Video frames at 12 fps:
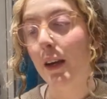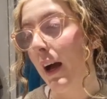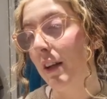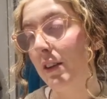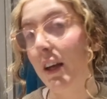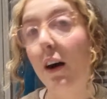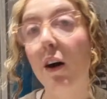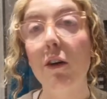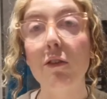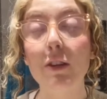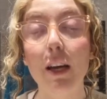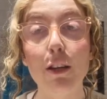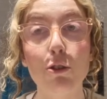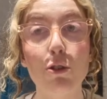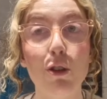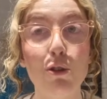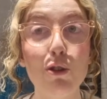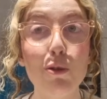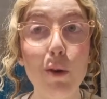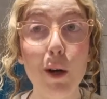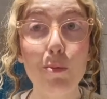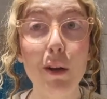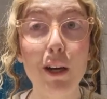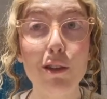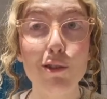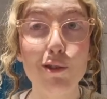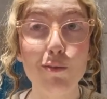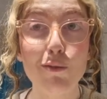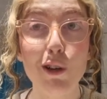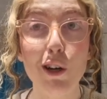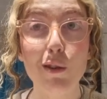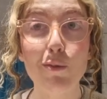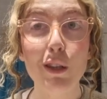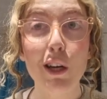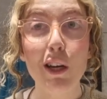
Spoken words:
And there are occasions I do wear black sometimes,